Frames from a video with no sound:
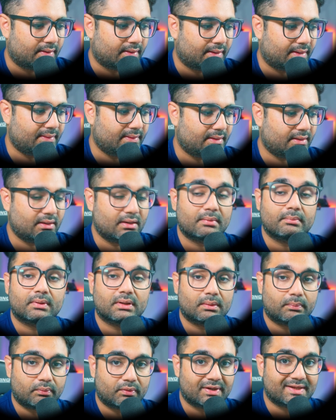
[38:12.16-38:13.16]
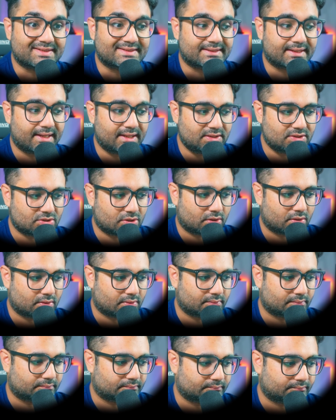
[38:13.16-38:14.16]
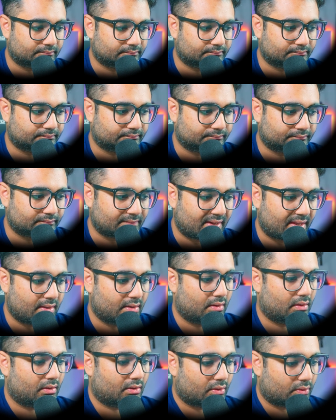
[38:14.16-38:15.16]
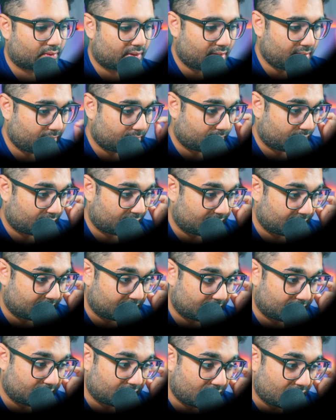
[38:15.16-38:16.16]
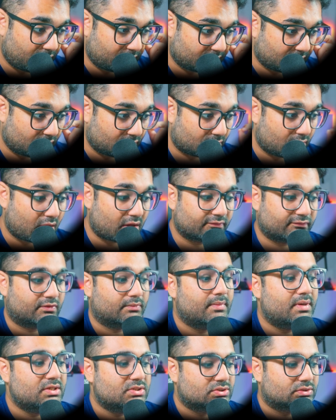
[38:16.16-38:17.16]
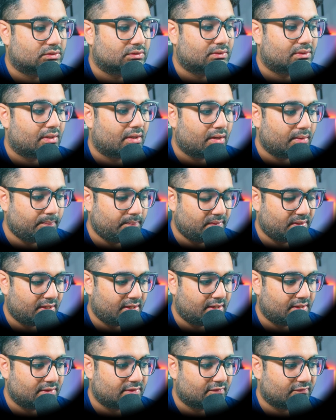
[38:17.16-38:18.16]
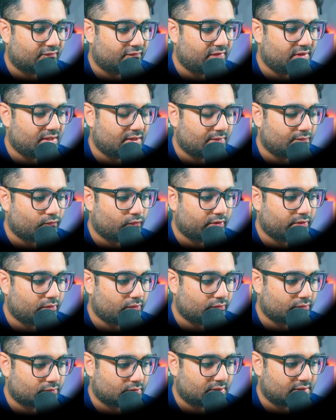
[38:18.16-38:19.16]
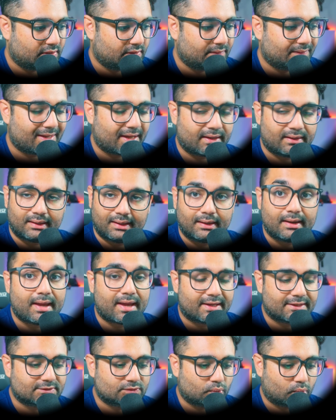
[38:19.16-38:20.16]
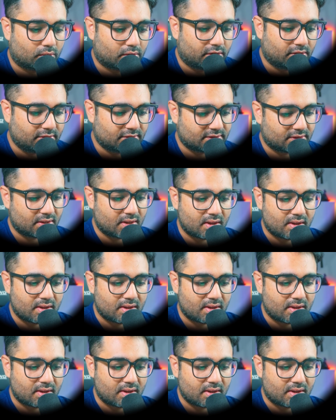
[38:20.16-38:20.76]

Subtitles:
And then I'm going to press enter. Okay, and then now I got a confirmation update VM103 that it has worked.